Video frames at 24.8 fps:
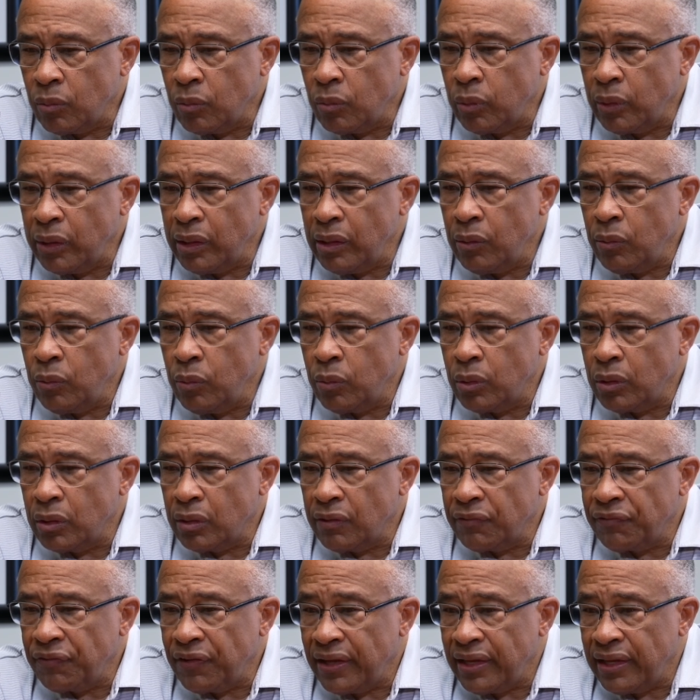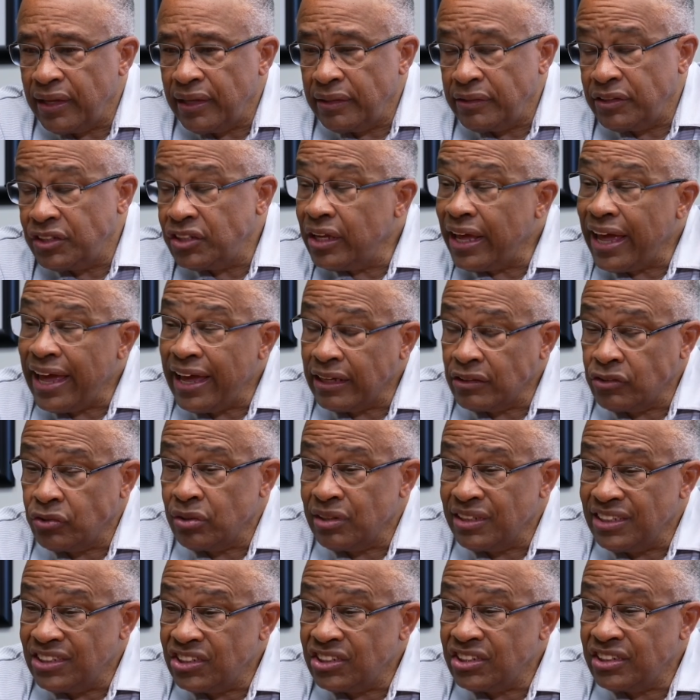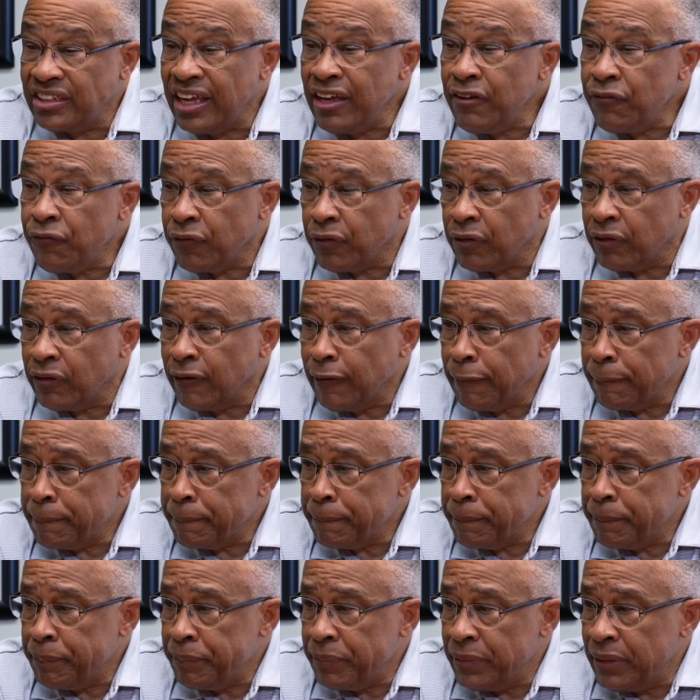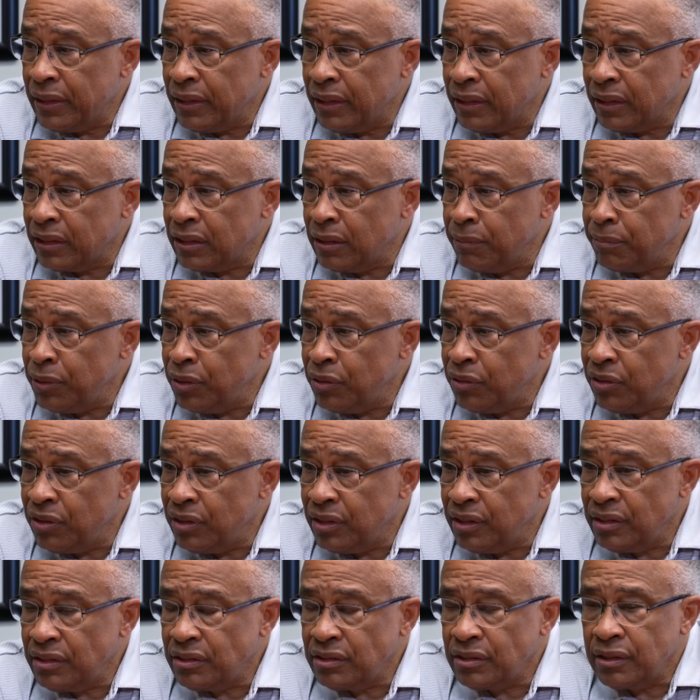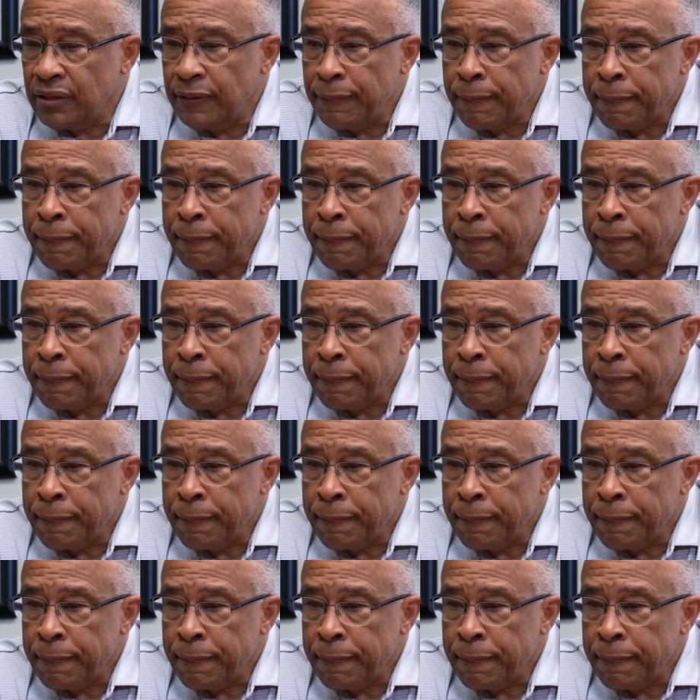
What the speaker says: we would have had actually safer communities.